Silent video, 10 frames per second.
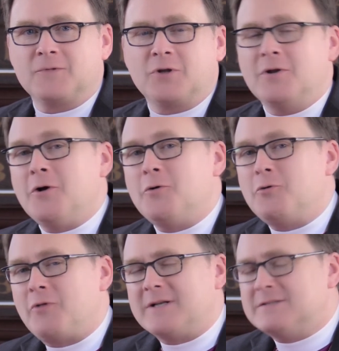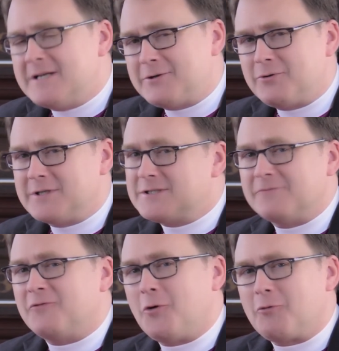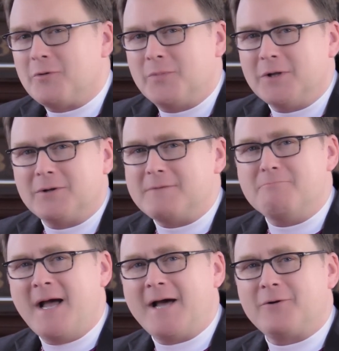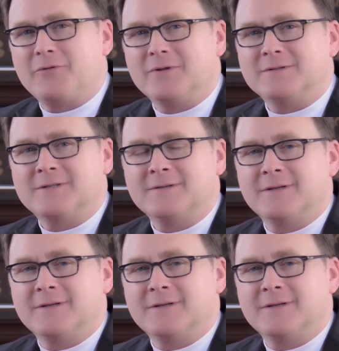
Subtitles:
to know that tenderness and vulnerability matter, that